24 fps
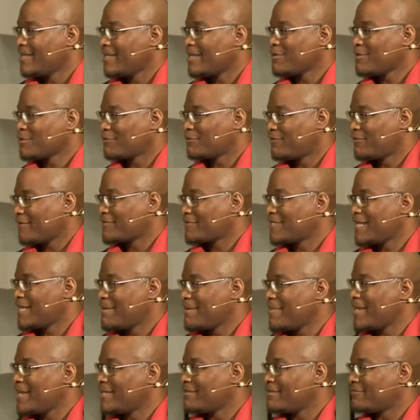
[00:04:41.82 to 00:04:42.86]
those
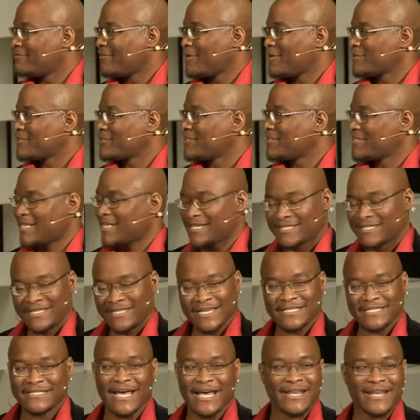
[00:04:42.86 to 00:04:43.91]
15 minute devotions, that's,
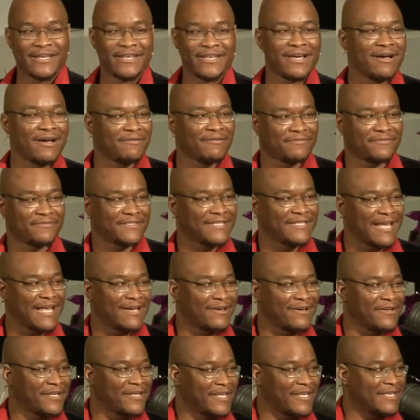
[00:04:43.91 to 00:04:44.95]
that's not enough. It's
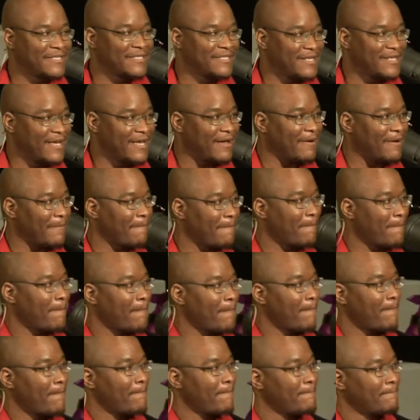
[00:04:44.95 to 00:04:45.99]
not going to get you there.
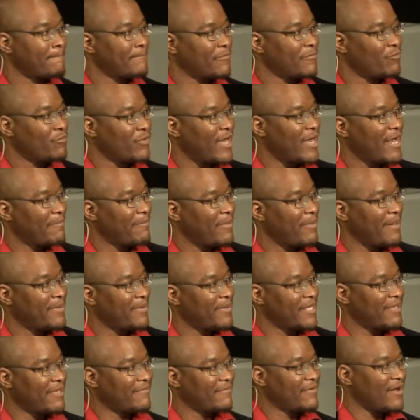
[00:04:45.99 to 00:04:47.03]
We got to be able
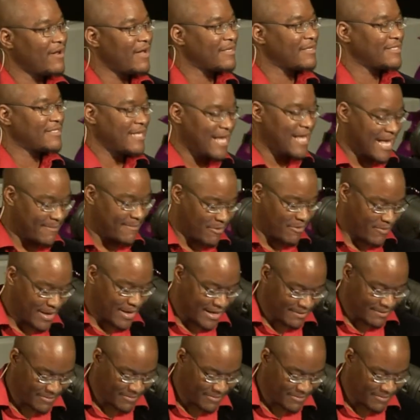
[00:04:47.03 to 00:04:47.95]
to give God time and we got to